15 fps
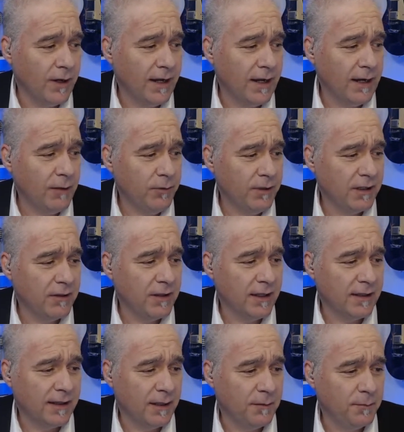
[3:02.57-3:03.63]
I really
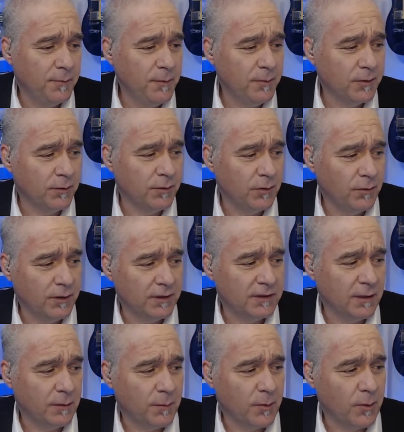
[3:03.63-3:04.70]
think that people don't do this
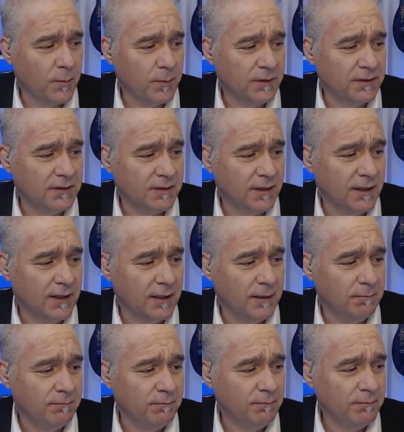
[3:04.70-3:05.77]
on purpose,
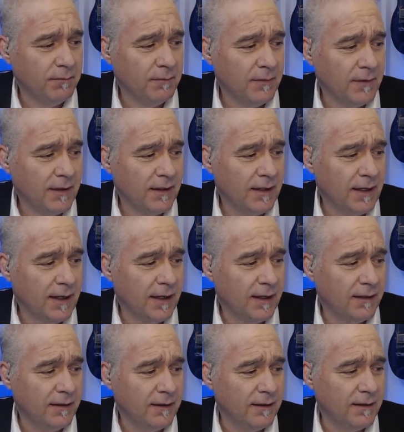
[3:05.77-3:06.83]

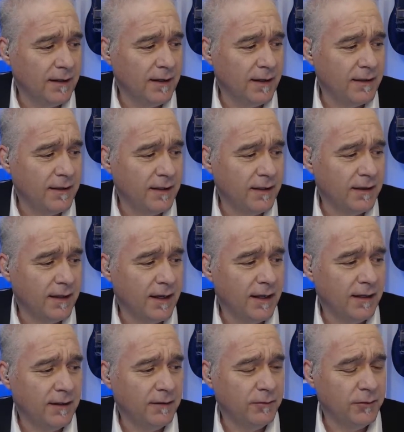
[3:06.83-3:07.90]
and I think
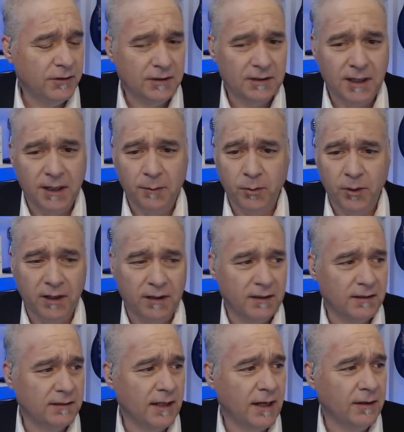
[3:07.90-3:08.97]
that if we just kind of break
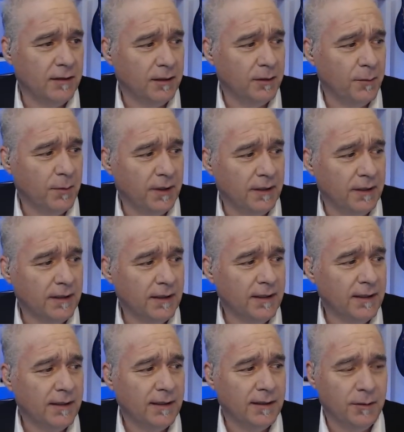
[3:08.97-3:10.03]
this down a little bit,
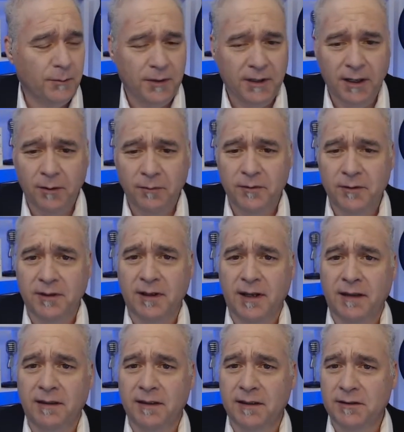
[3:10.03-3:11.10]
it'll be helpful,
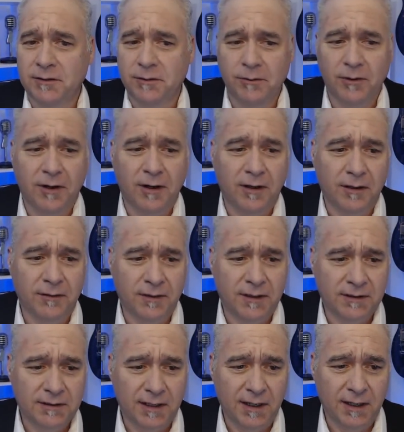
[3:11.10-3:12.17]
I think, to all of
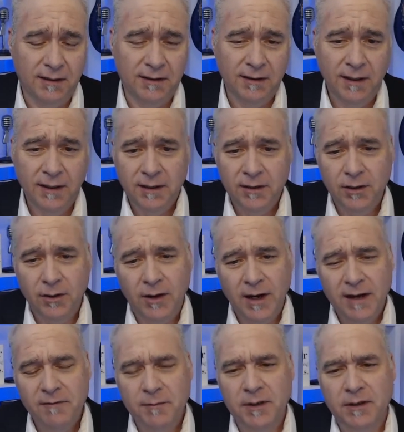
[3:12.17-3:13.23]
us. And,
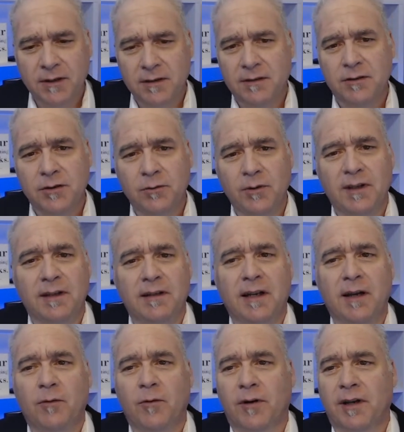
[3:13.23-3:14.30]
I've been doing
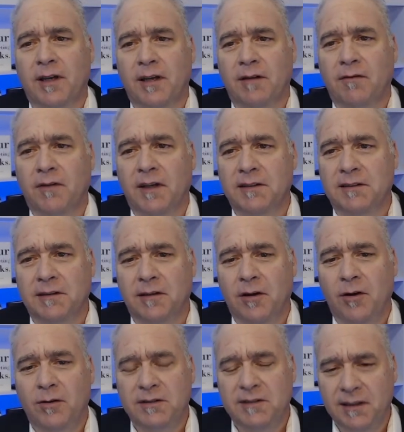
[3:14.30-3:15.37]
networking events and
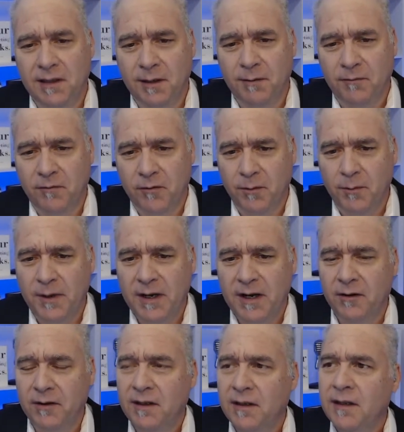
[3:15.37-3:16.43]
hosting them for about